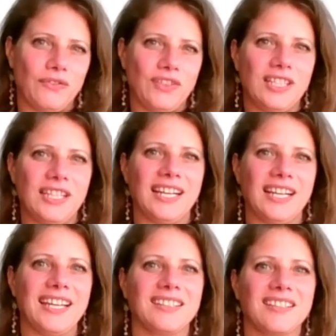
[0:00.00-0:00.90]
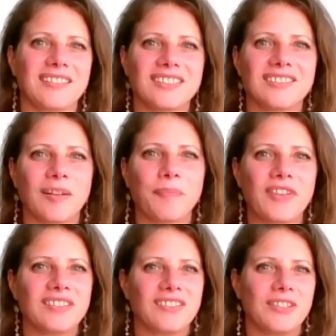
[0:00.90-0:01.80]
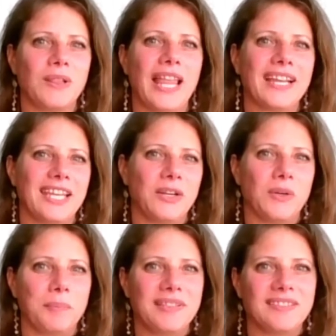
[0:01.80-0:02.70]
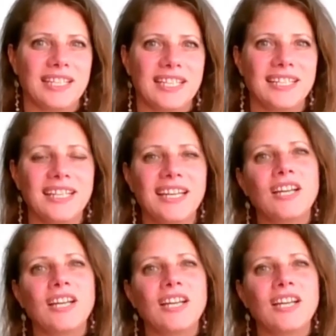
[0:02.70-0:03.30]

feeling like that there is something still lacking or missing.